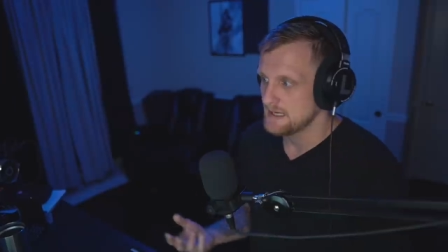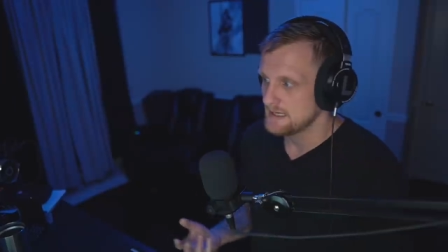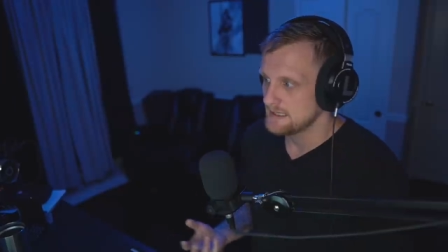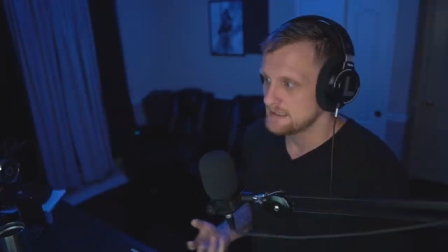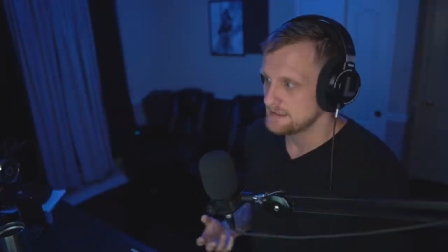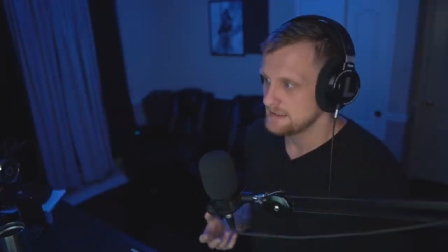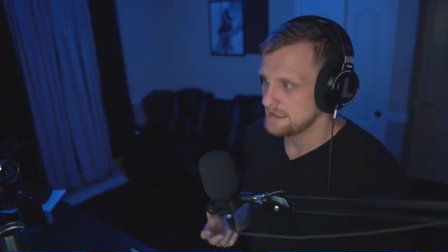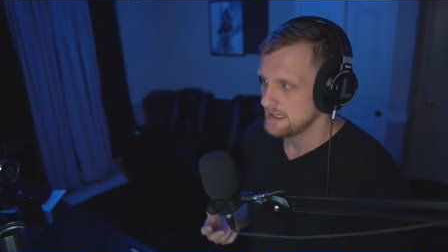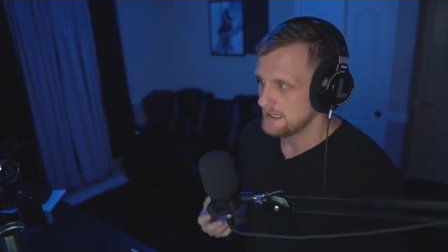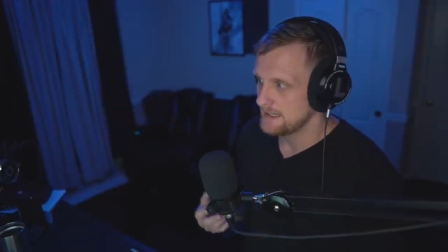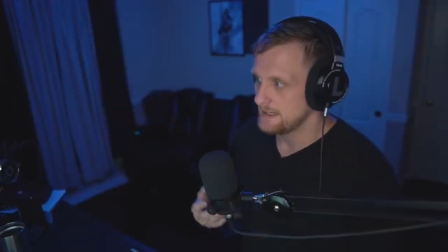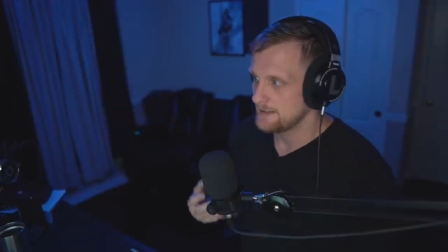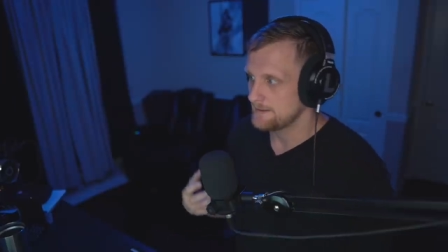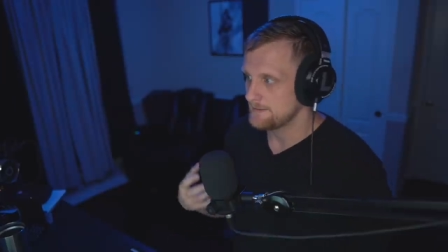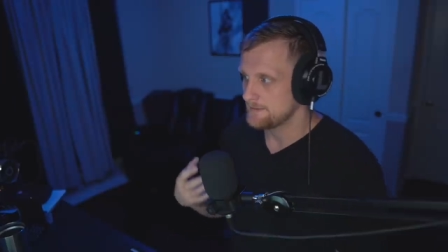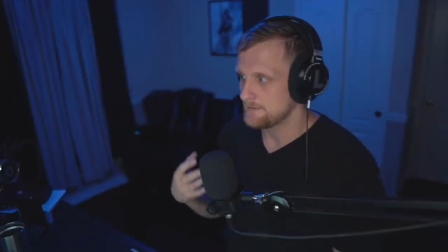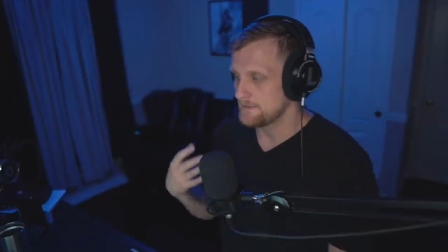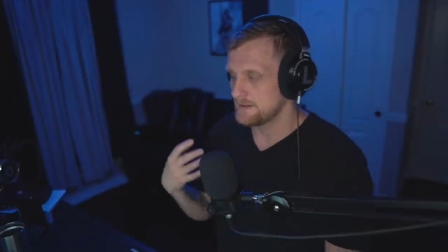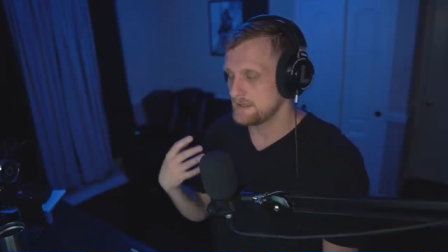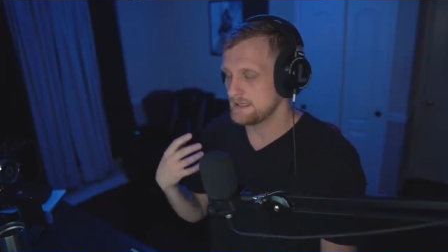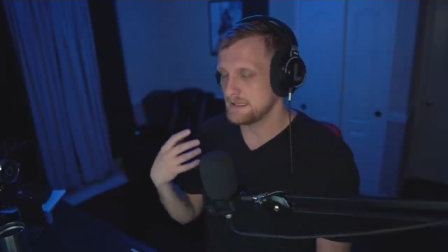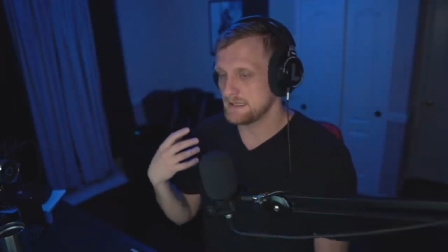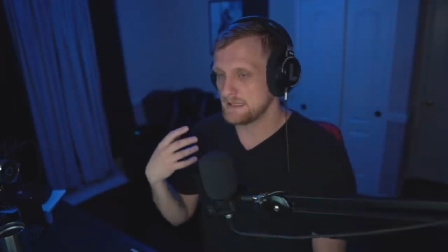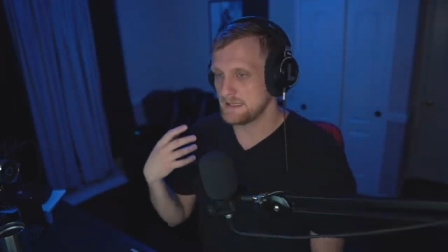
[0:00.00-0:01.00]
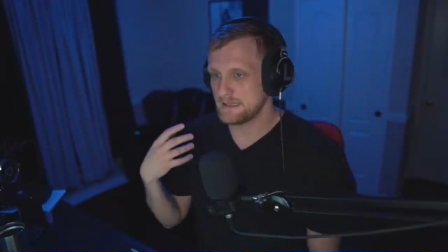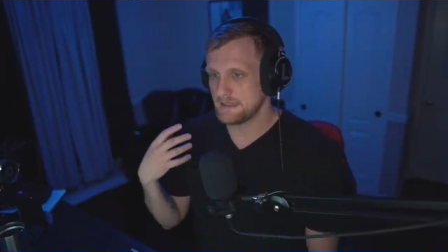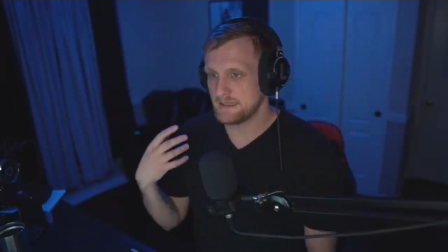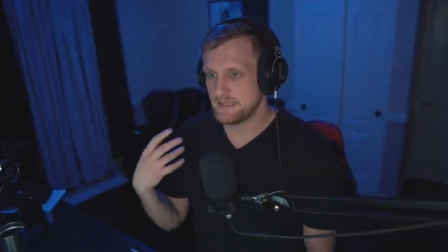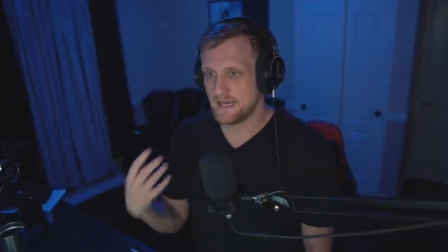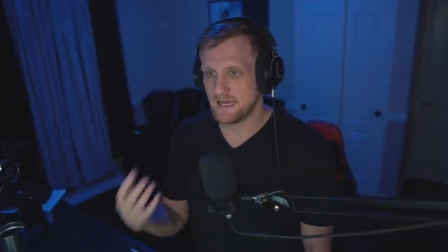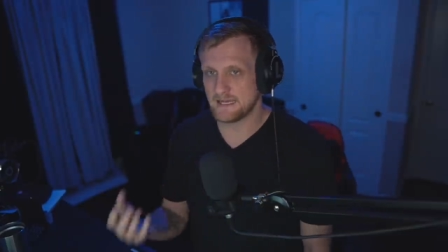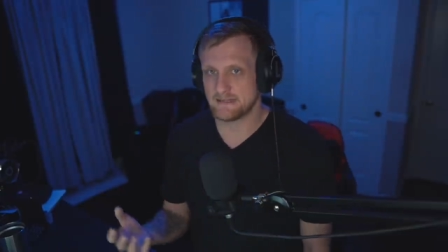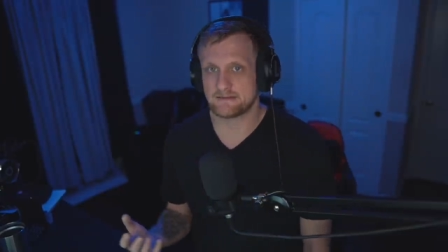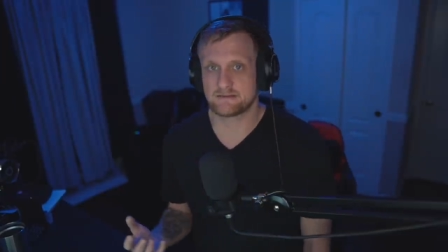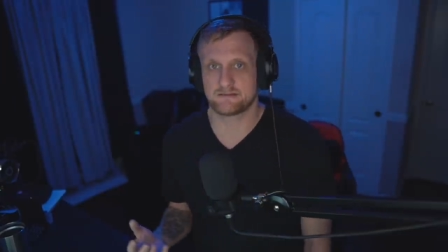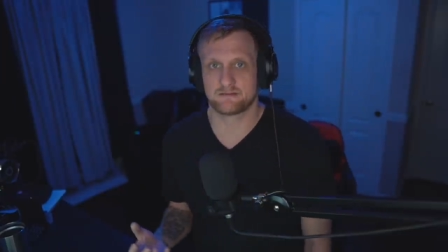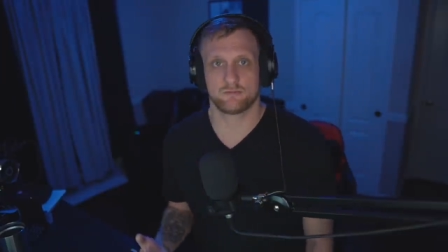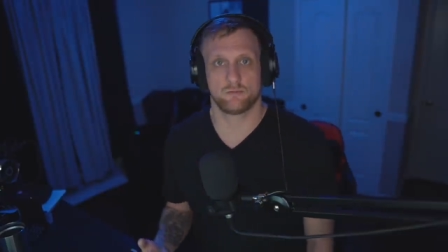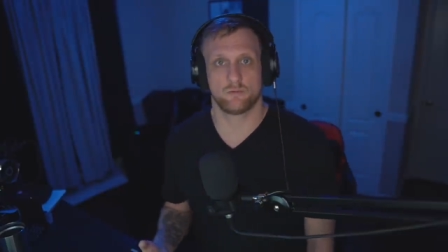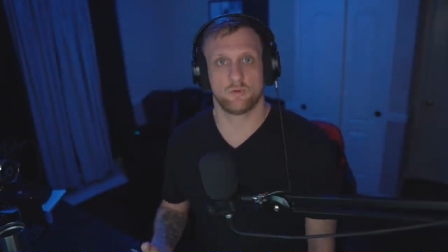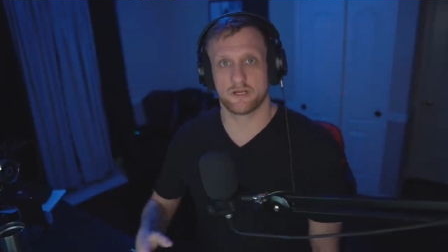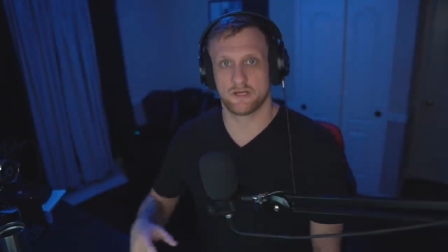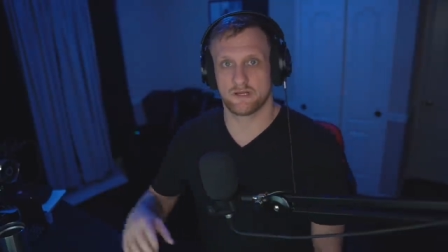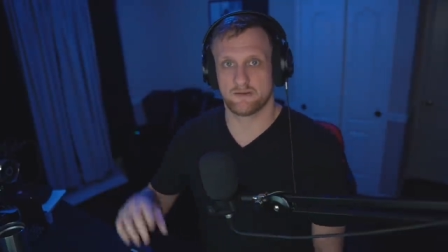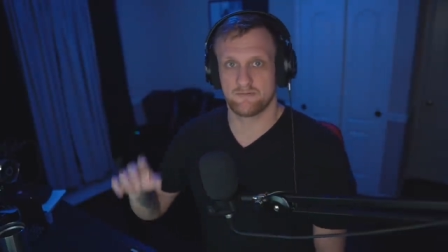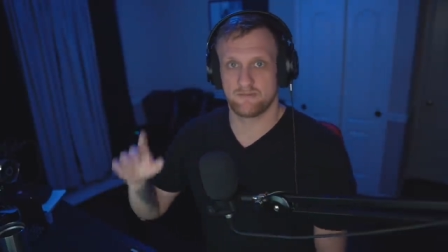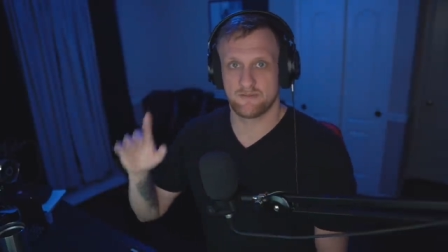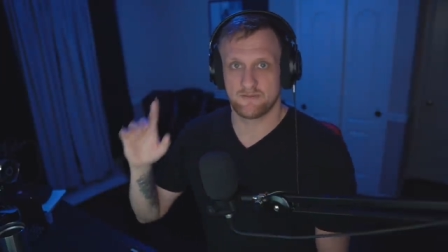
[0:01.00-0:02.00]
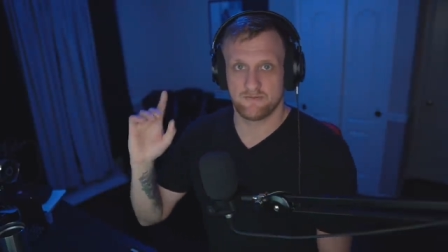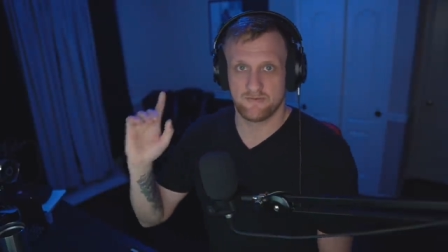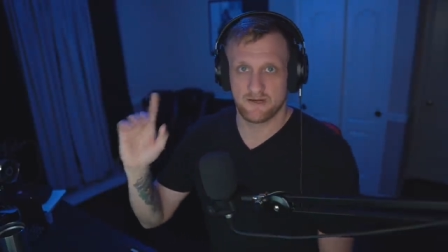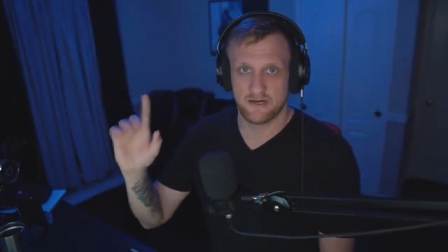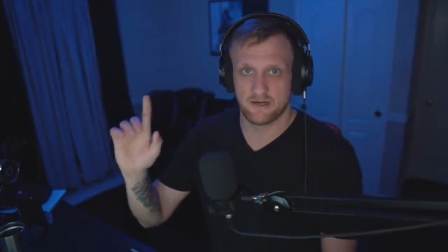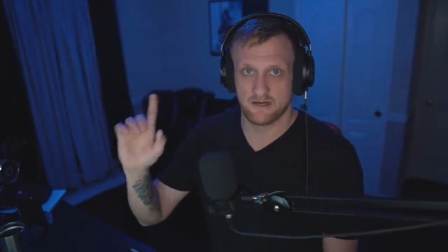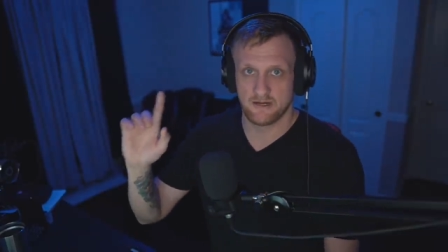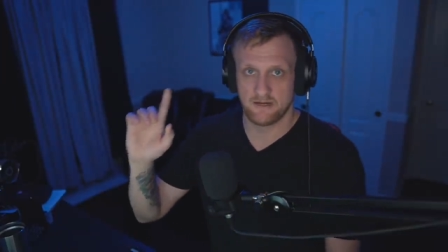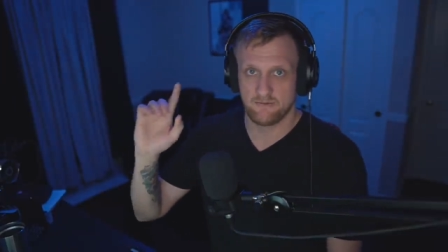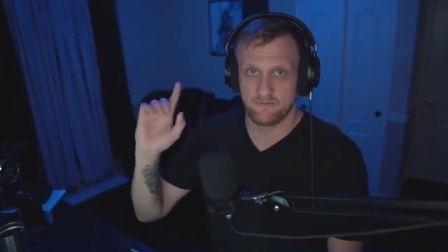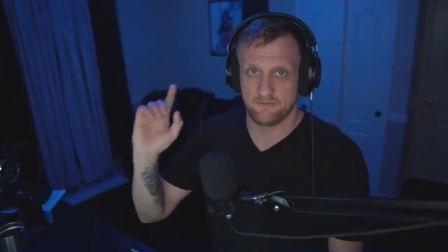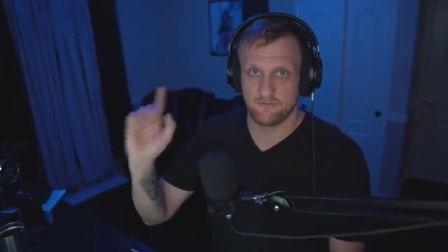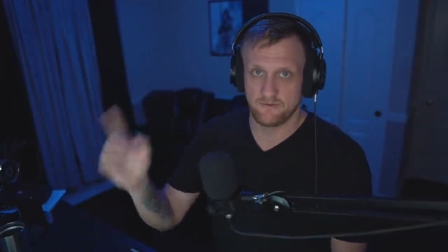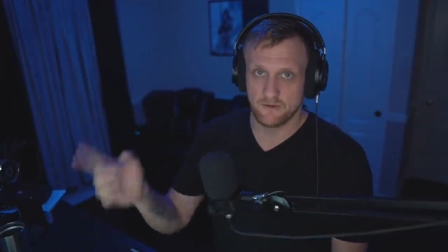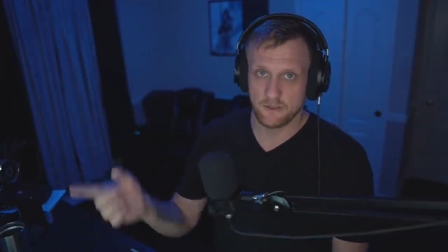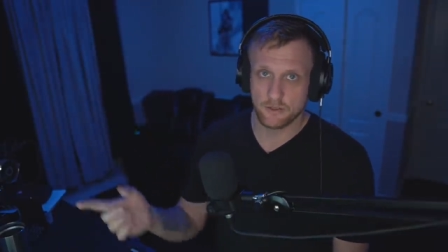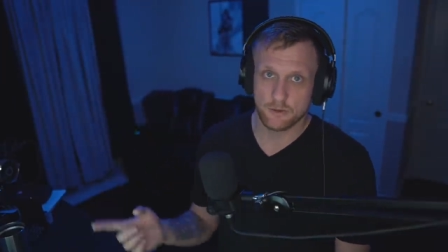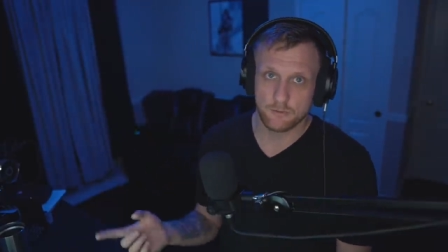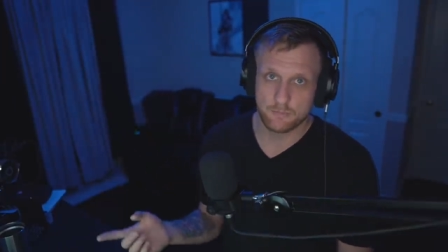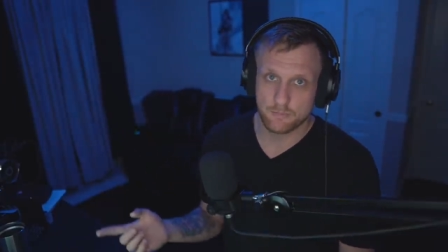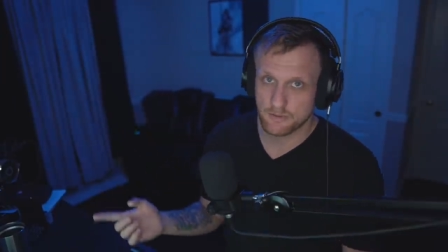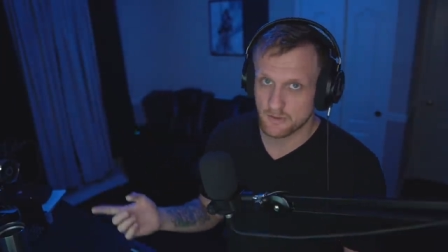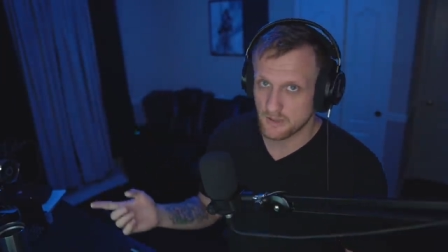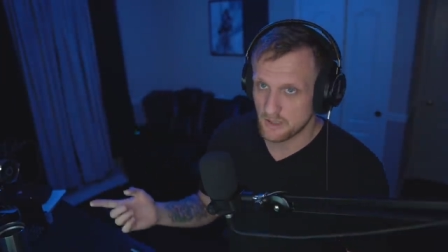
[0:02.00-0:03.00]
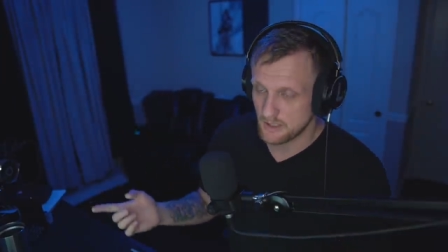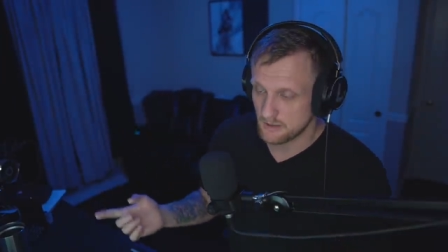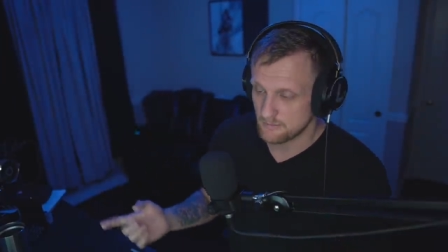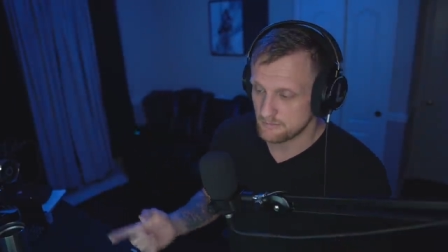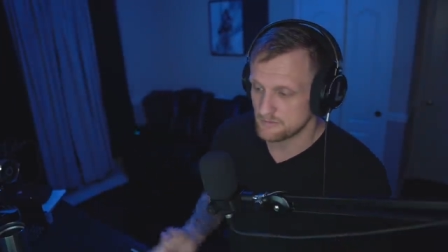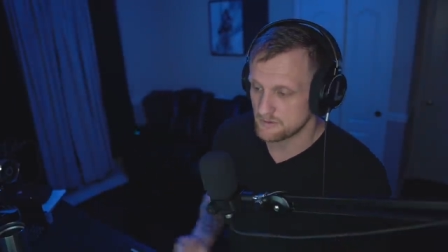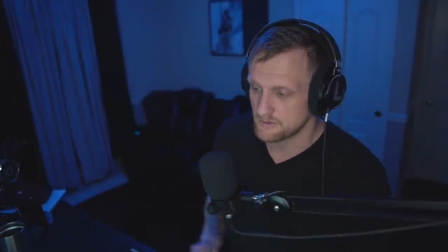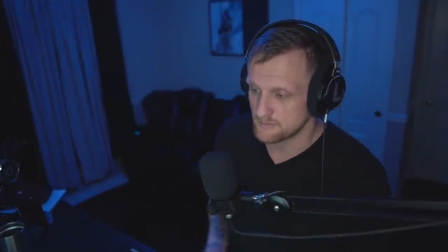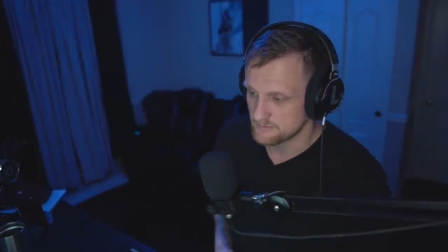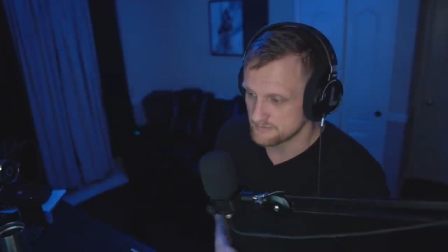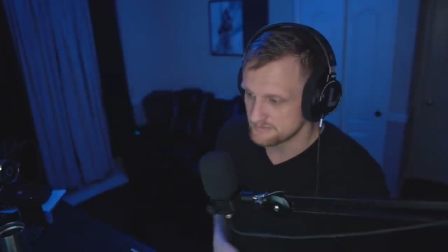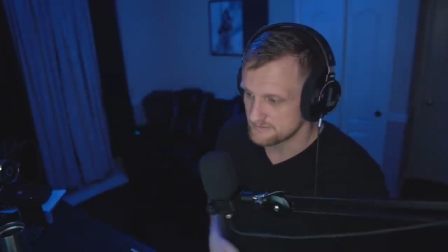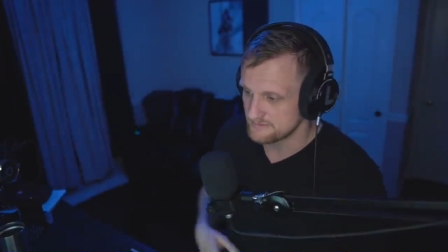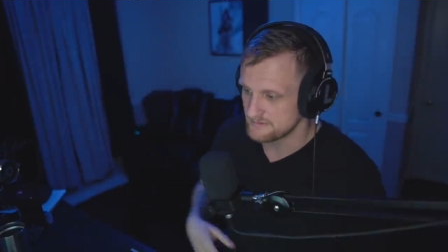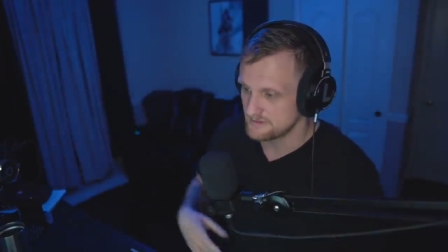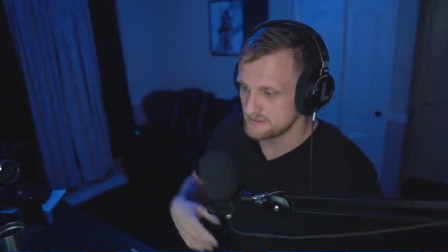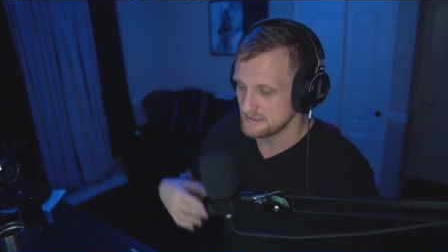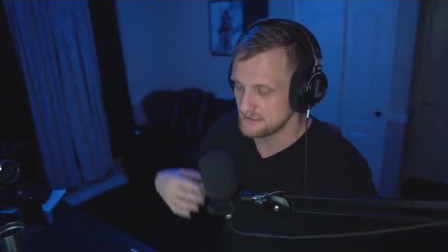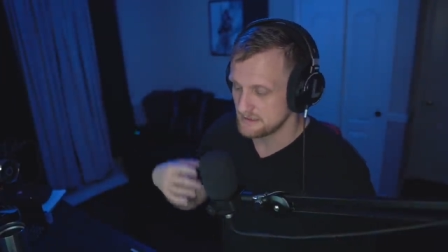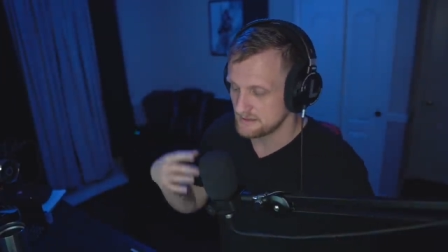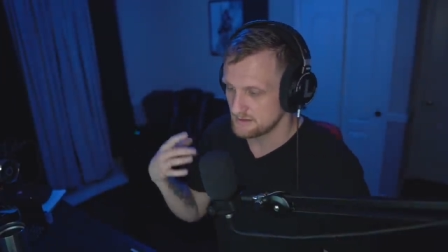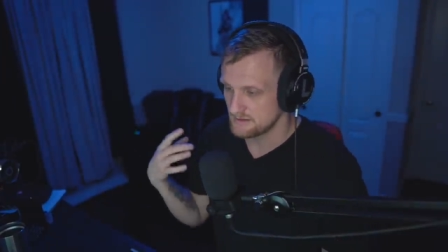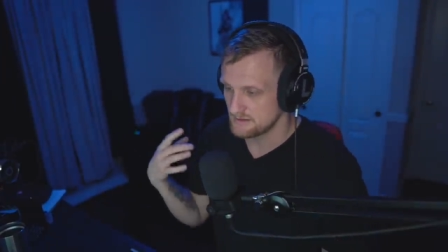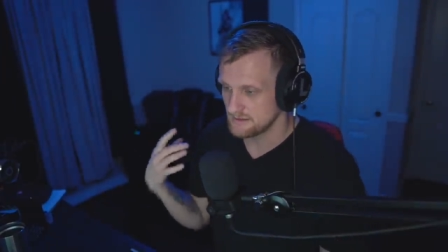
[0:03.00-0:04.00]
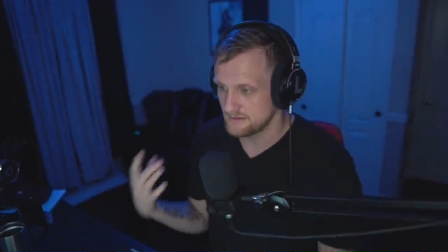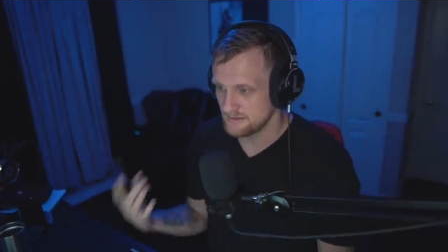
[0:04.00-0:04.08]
Now, that's one of the very few problems that are,